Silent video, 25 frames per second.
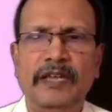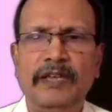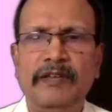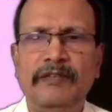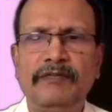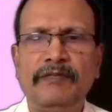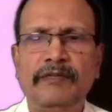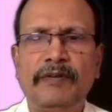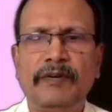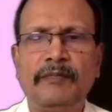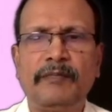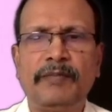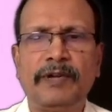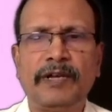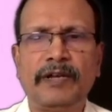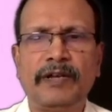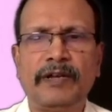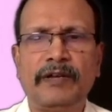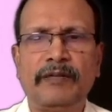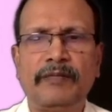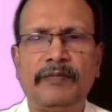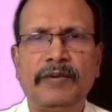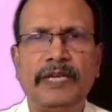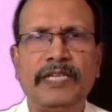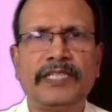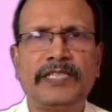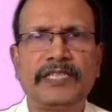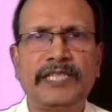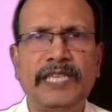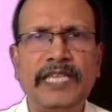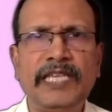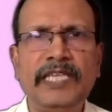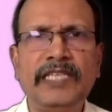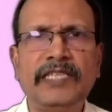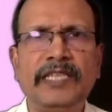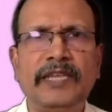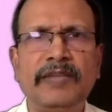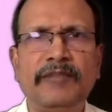By
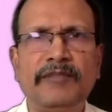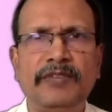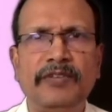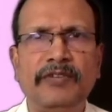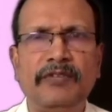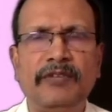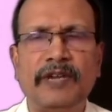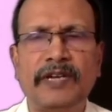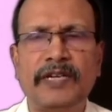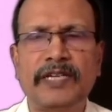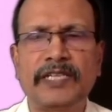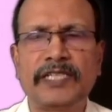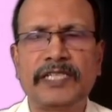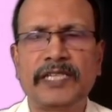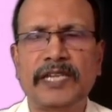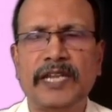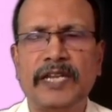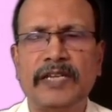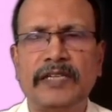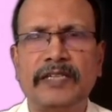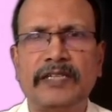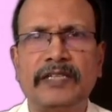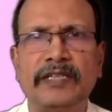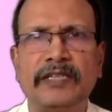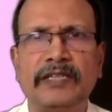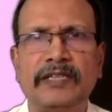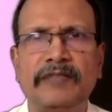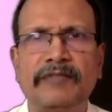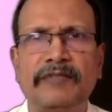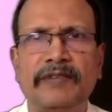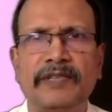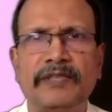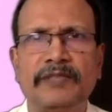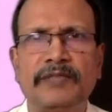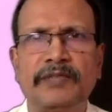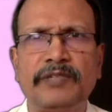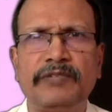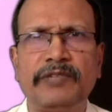seeing them, you will understand the difference
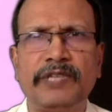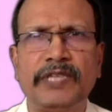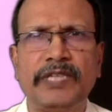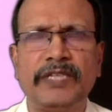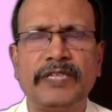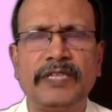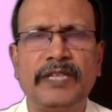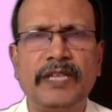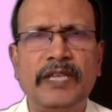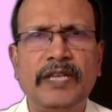between